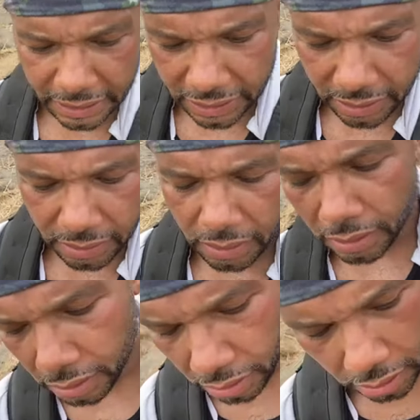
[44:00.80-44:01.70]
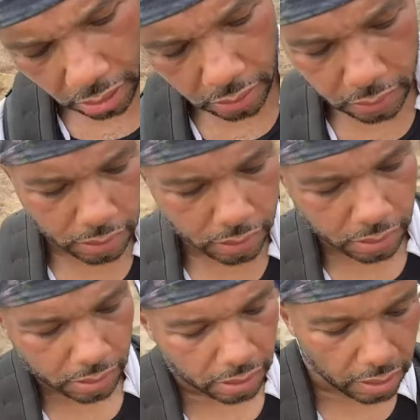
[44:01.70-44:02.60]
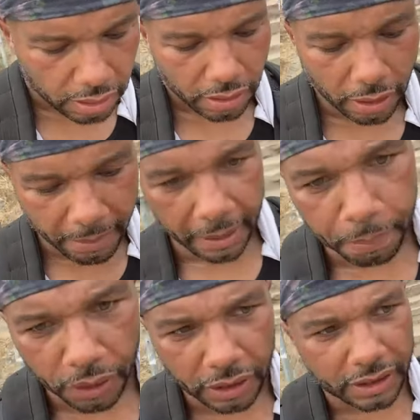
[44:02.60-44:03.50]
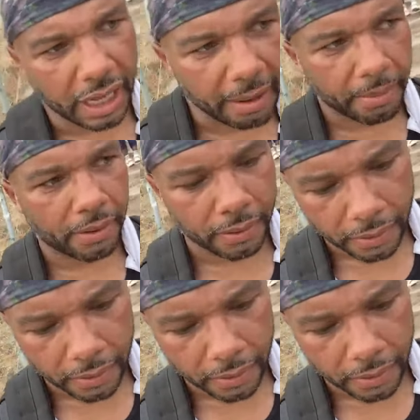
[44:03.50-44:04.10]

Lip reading: this? Oh, I'm making pretty good time.